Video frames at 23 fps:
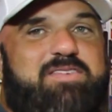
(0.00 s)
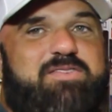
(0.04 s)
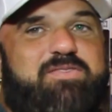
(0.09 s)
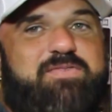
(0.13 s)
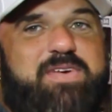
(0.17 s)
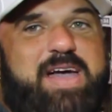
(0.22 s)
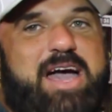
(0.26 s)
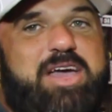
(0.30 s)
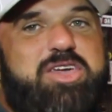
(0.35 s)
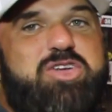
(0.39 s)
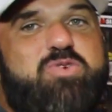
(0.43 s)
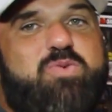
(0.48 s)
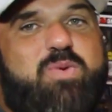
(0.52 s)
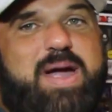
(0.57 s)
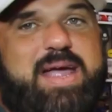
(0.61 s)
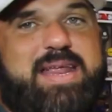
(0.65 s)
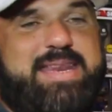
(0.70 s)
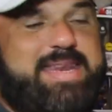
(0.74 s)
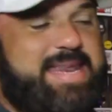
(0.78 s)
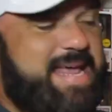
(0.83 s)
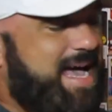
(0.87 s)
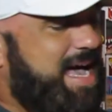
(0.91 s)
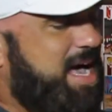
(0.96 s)
value
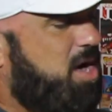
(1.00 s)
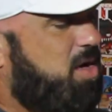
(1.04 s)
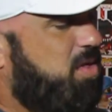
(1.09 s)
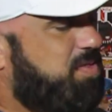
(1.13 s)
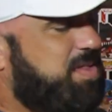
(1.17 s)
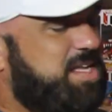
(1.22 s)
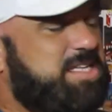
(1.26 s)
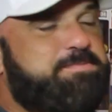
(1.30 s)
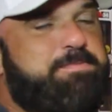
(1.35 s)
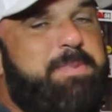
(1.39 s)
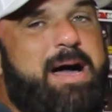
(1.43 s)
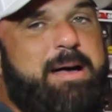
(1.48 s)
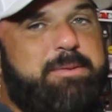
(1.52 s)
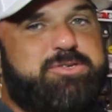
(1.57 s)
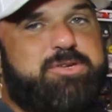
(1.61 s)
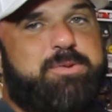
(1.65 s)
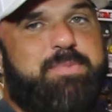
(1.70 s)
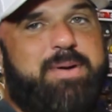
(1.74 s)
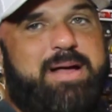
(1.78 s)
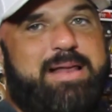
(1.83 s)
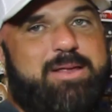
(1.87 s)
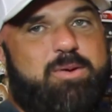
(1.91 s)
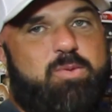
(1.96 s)
right now, these pops
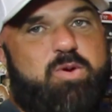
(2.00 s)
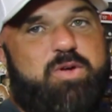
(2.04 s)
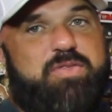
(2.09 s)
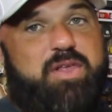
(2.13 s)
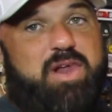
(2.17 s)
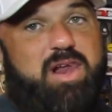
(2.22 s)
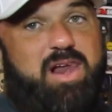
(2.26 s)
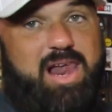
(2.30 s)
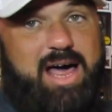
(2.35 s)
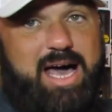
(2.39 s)
are probably worth a